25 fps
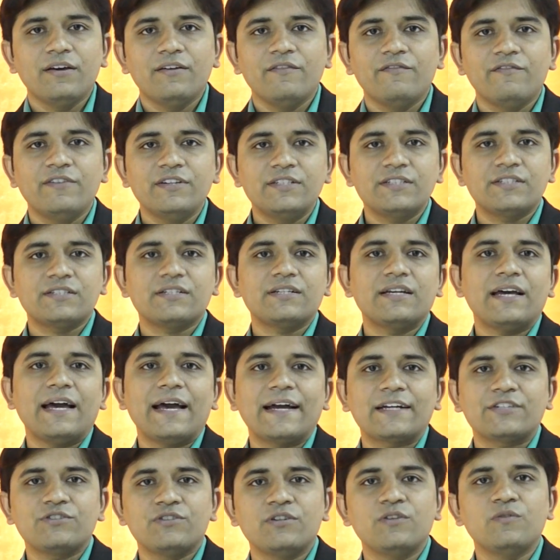which
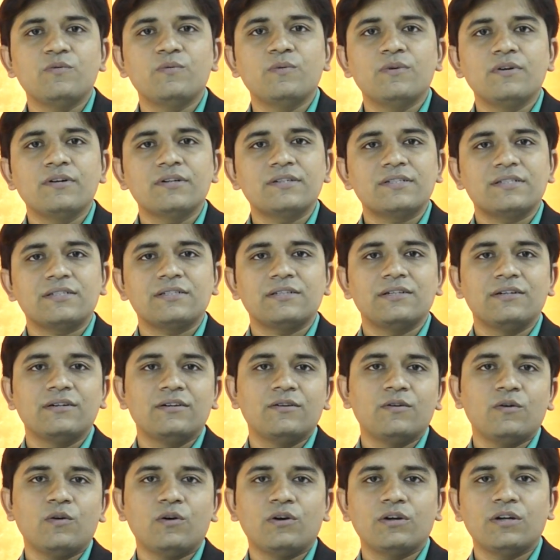actually works
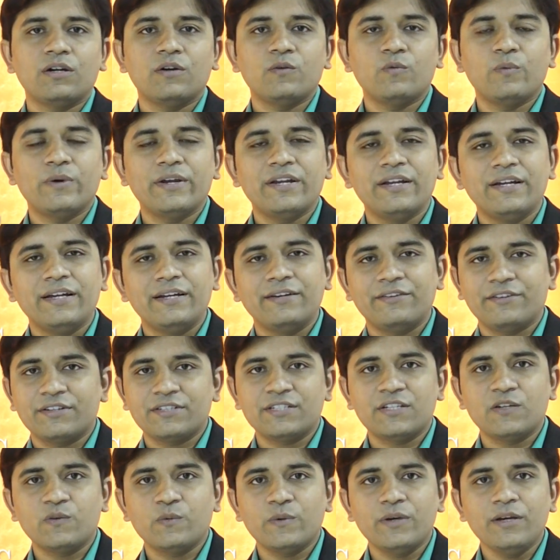on a very
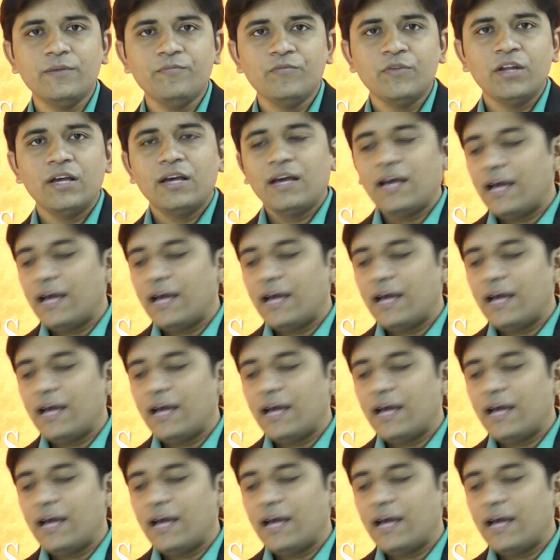interesting way,